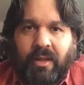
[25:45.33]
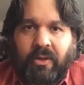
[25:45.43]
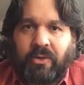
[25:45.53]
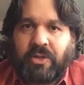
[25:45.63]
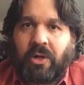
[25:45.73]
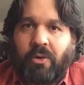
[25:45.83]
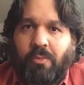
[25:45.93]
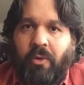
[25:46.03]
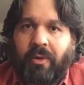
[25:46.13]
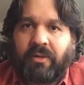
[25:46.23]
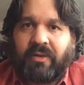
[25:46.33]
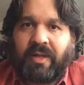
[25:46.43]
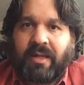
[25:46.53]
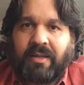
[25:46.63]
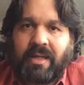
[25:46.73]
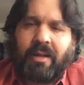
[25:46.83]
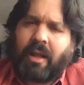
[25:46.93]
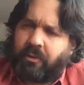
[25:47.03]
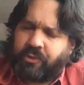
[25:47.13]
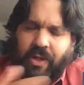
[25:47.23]
could you go more into detail?
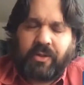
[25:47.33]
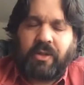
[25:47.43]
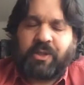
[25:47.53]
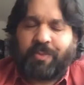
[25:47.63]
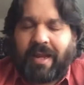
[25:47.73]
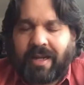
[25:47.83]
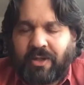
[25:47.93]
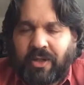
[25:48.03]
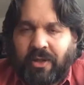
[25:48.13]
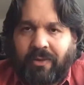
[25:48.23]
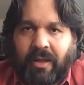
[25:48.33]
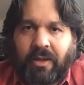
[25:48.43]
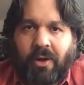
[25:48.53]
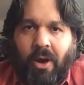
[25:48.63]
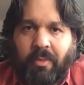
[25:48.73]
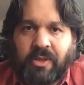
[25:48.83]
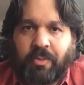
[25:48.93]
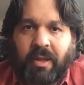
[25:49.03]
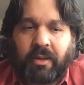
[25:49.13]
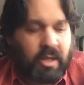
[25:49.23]
I'll try to explain it to you in the comments,
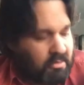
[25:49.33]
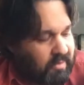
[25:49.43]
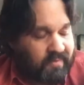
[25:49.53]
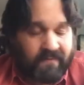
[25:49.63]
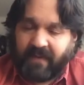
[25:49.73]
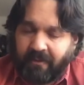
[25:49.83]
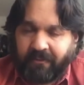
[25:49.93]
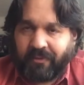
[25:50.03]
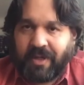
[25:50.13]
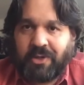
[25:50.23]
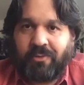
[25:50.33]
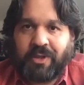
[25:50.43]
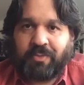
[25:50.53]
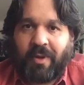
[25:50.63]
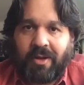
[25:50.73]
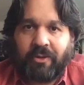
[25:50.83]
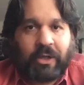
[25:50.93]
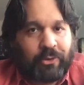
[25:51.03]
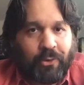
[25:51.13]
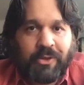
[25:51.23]
but feel free to respond. The
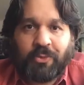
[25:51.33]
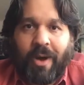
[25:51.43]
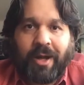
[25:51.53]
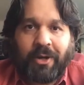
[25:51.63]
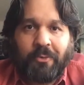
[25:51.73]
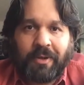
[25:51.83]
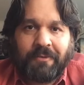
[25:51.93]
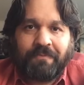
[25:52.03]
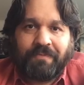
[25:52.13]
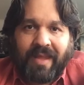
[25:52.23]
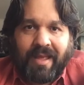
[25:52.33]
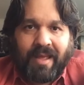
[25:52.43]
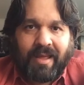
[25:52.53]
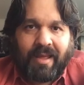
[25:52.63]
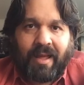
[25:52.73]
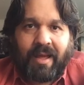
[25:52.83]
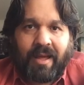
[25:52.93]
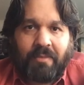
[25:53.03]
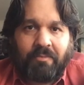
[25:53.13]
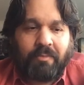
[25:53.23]
door is wide open.
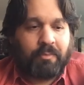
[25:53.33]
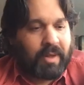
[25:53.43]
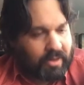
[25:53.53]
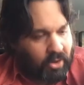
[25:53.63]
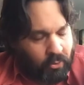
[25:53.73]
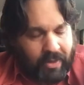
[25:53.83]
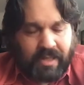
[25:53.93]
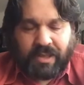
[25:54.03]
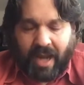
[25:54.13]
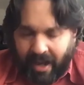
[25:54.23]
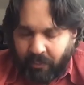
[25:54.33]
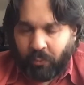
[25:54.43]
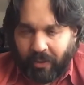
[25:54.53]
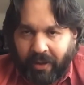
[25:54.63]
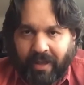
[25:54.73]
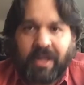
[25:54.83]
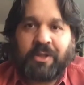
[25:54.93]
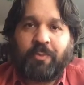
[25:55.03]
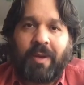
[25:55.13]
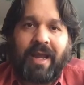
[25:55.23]
But always, I will
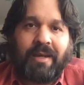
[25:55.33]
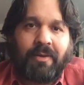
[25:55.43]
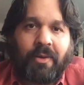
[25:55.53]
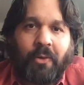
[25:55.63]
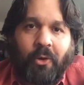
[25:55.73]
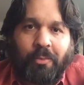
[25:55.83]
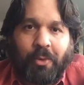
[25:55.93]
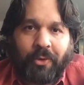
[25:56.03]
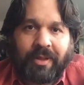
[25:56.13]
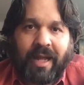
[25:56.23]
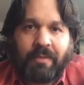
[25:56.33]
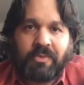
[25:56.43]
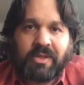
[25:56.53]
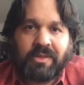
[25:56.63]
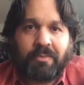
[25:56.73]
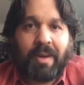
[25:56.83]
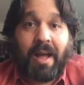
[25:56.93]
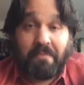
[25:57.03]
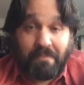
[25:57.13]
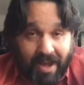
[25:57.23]
explain all board games
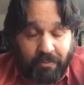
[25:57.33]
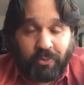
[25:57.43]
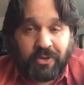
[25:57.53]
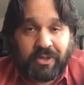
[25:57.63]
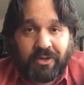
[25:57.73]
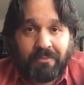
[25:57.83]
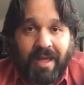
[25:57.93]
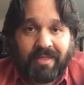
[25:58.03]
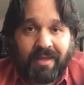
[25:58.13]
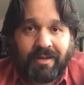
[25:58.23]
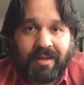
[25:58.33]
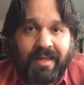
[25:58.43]
by my personal method.